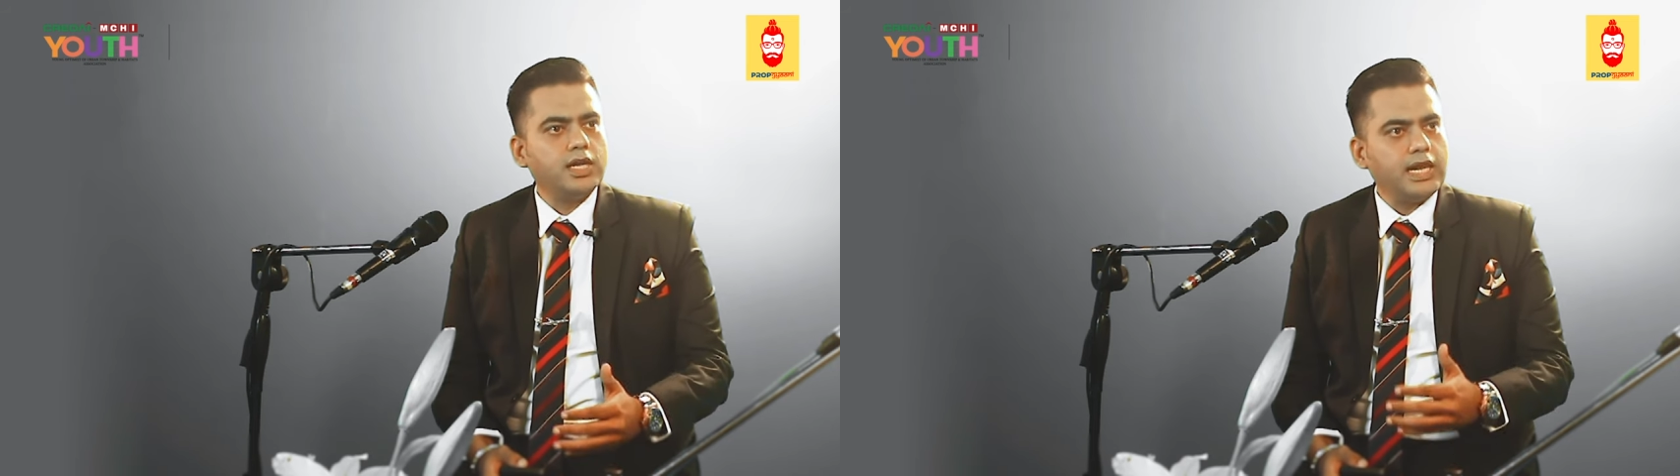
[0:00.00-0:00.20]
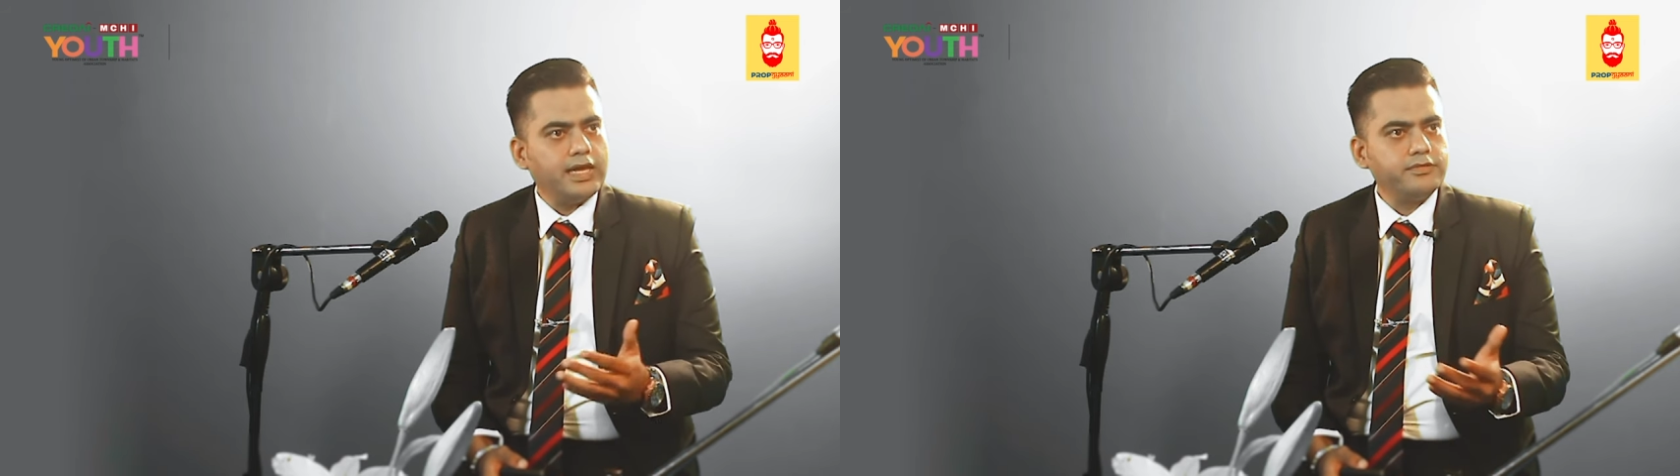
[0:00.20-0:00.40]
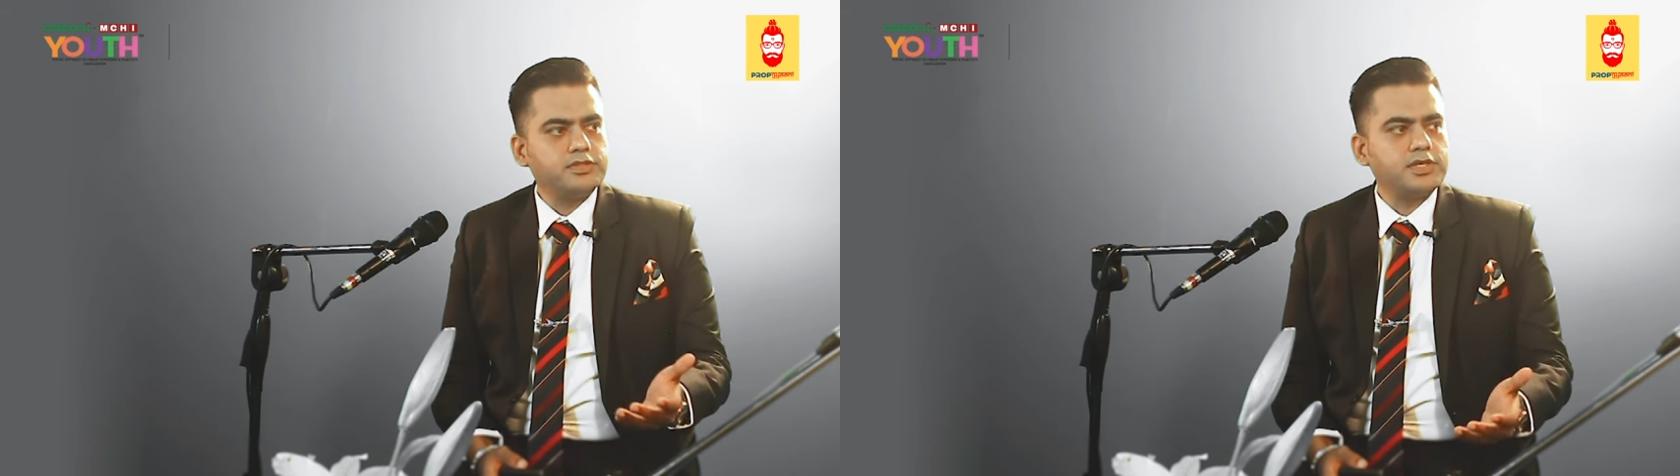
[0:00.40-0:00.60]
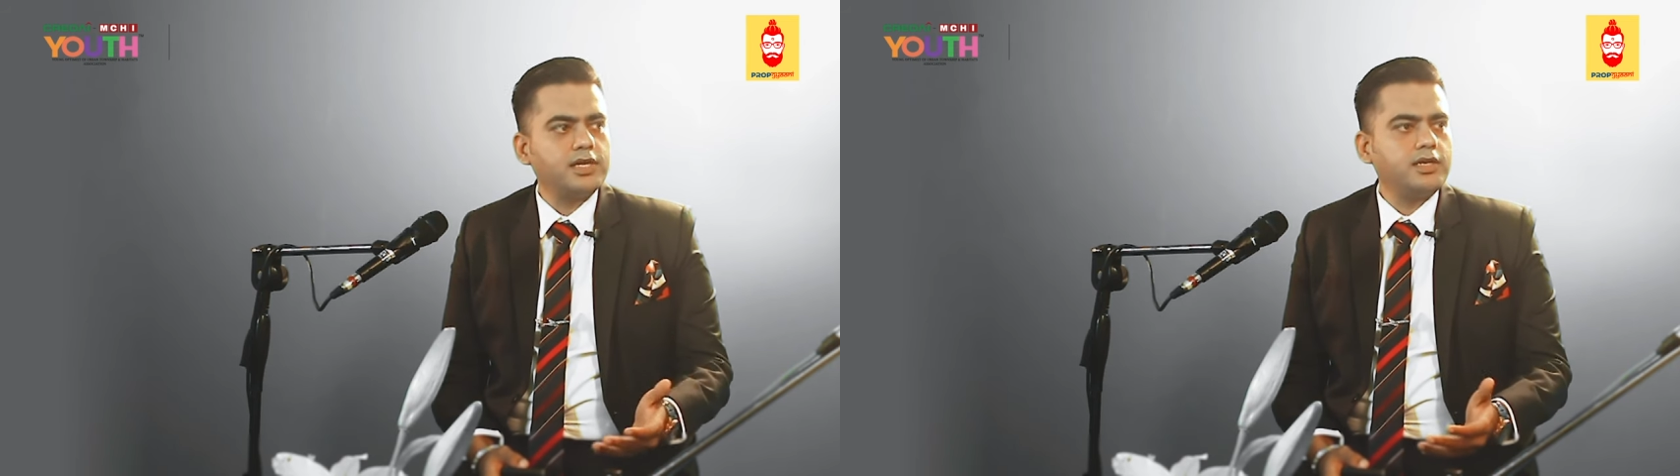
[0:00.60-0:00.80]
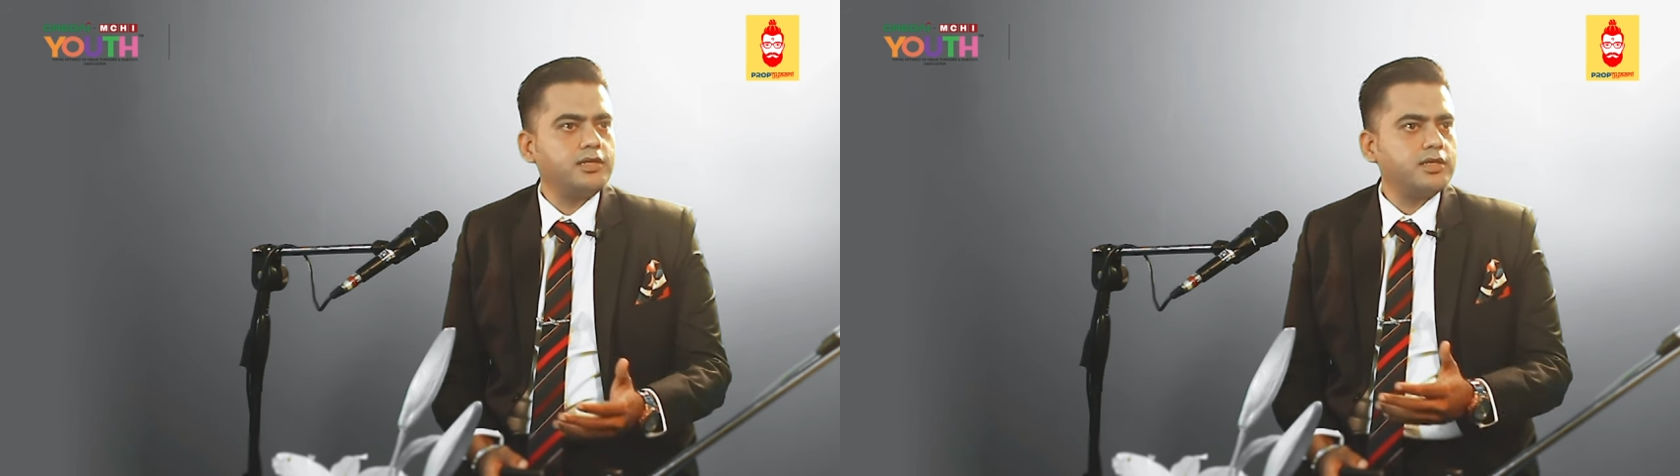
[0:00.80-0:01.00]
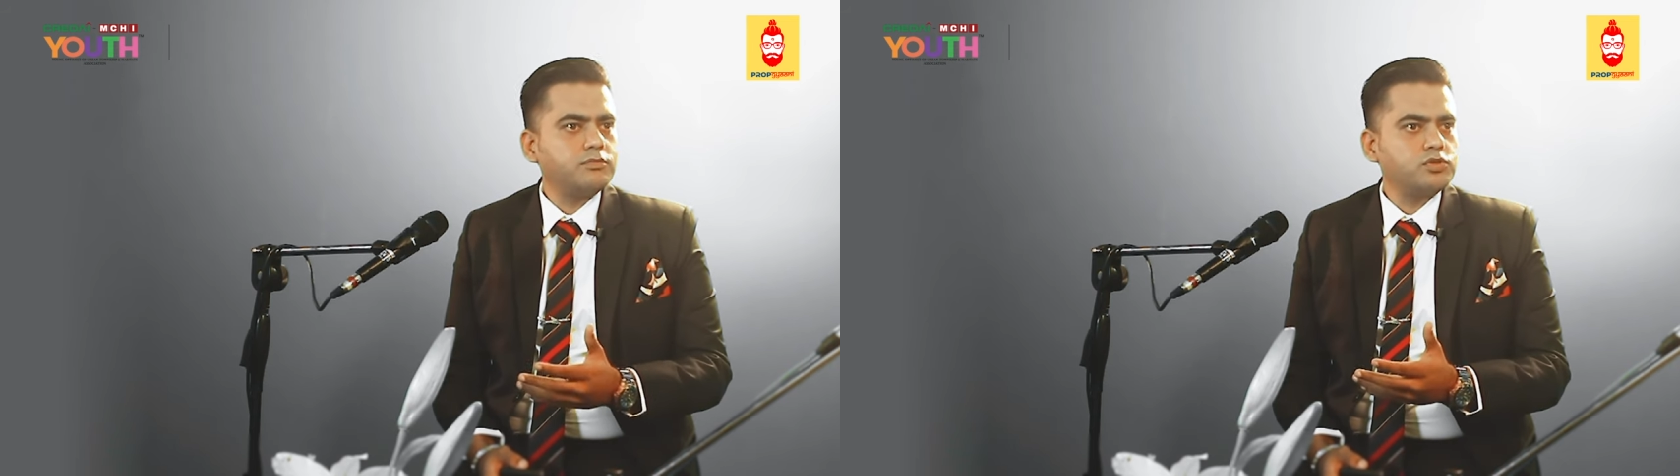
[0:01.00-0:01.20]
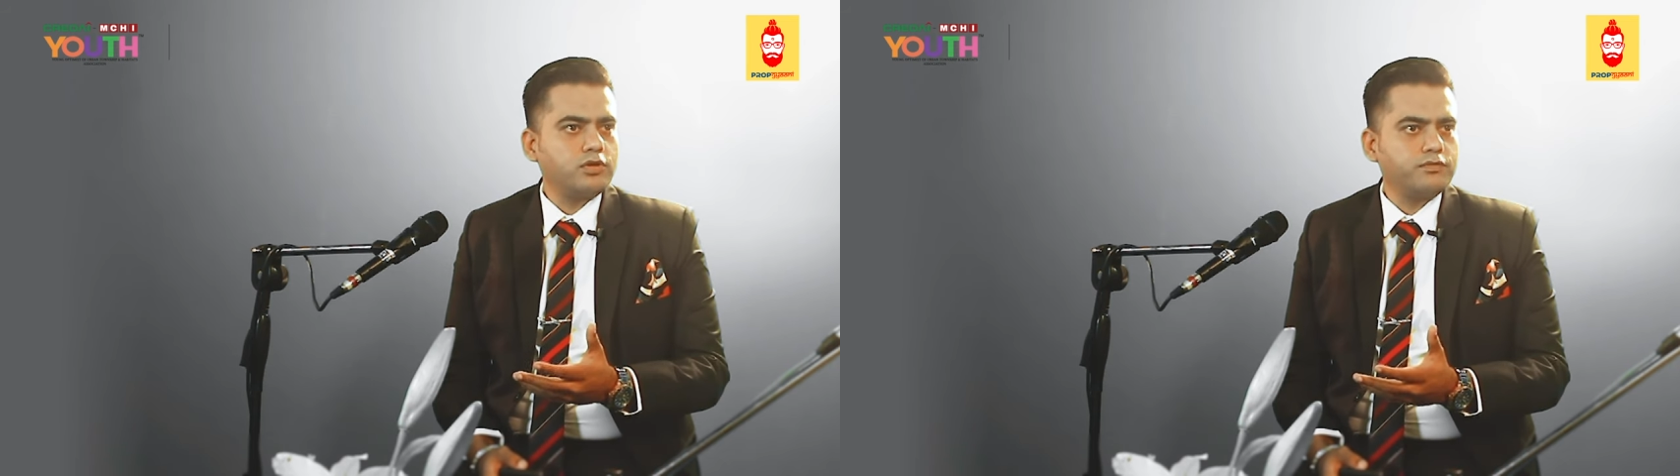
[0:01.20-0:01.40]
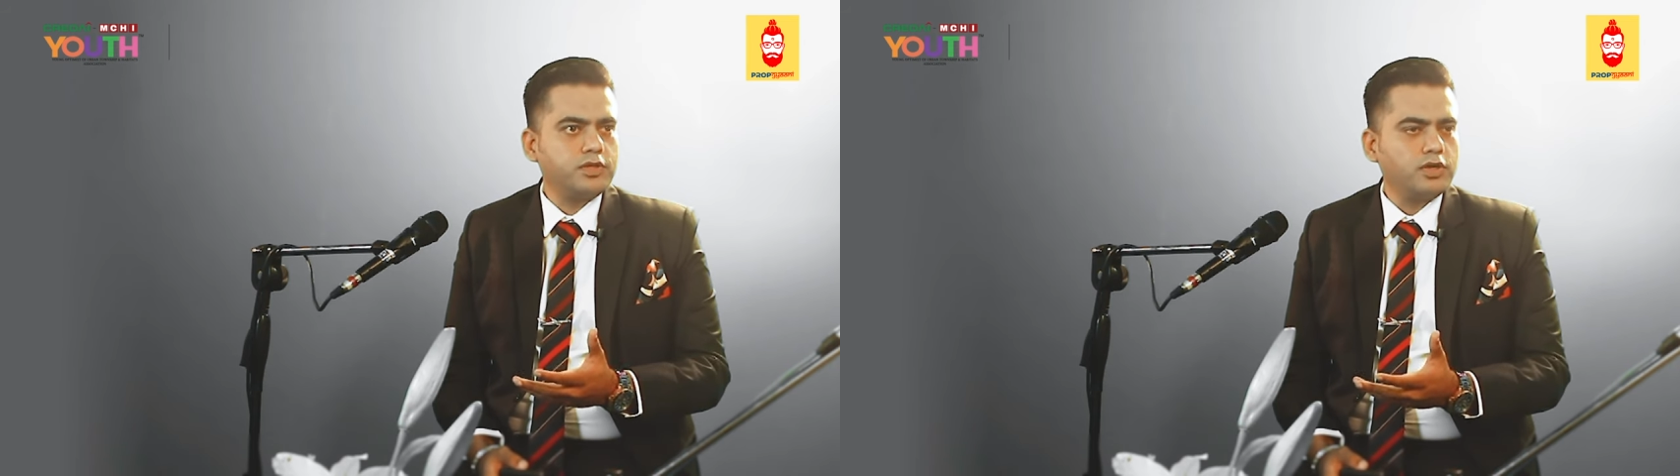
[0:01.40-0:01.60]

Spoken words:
lifestyle, in terms of